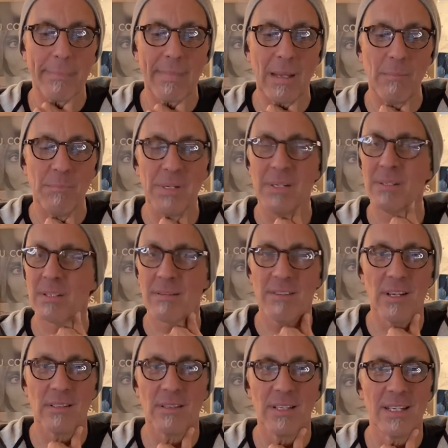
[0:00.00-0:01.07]
because I've
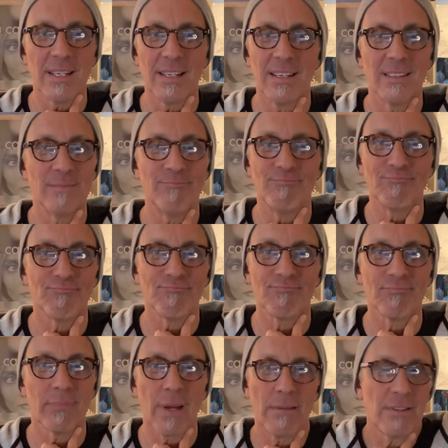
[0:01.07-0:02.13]
got the
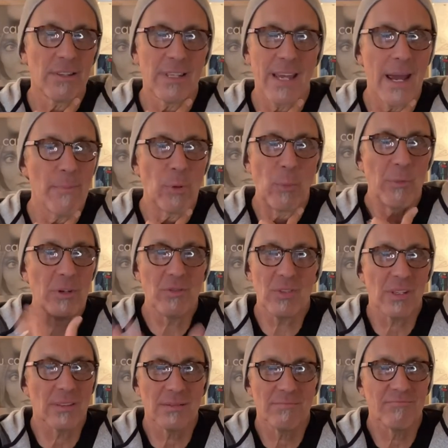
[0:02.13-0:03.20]
Apple
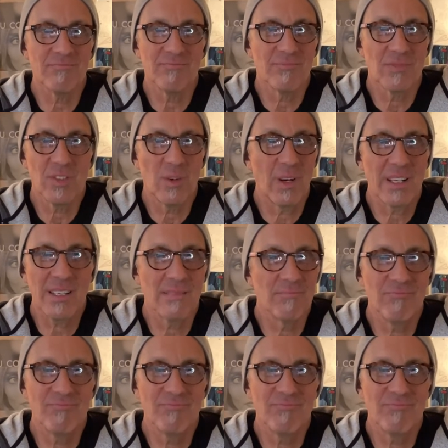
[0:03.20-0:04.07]
Music, so I got